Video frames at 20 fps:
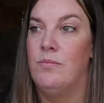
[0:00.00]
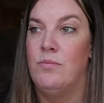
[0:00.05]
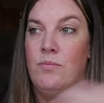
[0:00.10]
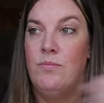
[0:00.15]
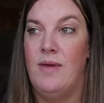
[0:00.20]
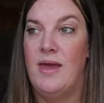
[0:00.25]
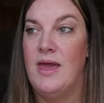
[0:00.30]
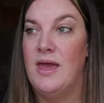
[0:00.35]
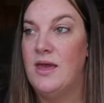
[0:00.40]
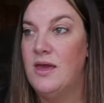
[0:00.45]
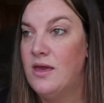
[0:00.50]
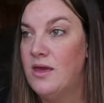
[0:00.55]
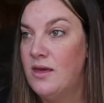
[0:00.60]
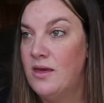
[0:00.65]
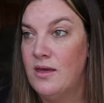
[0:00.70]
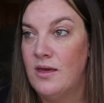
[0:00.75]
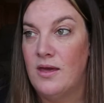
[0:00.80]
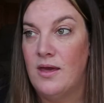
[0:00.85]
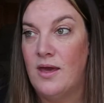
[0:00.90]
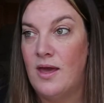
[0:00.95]
Make
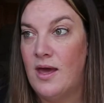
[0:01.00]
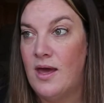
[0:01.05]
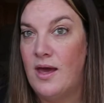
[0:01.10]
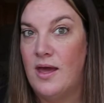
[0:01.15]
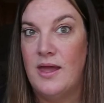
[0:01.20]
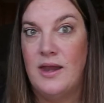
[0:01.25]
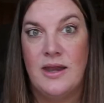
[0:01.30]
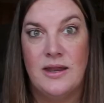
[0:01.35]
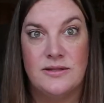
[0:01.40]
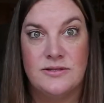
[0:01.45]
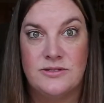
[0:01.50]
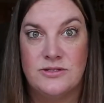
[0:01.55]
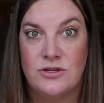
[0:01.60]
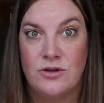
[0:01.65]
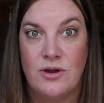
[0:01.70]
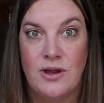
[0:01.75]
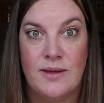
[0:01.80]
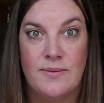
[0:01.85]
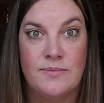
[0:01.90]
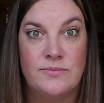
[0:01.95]
uh, an
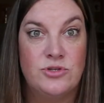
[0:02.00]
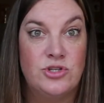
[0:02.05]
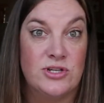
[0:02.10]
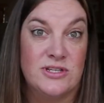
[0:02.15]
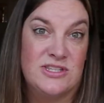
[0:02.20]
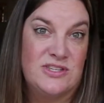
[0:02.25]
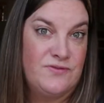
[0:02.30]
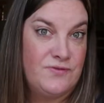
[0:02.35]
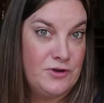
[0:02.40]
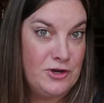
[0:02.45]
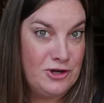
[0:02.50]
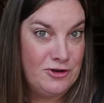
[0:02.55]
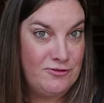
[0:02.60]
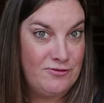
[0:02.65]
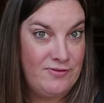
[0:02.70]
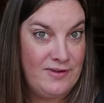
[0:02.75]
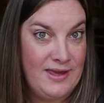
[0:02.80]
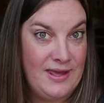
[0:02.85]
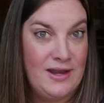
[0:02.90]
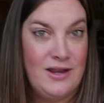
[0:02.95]
Instagram just for your
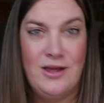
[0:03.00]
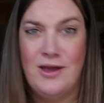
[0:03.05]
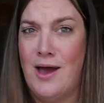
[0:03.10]
feet.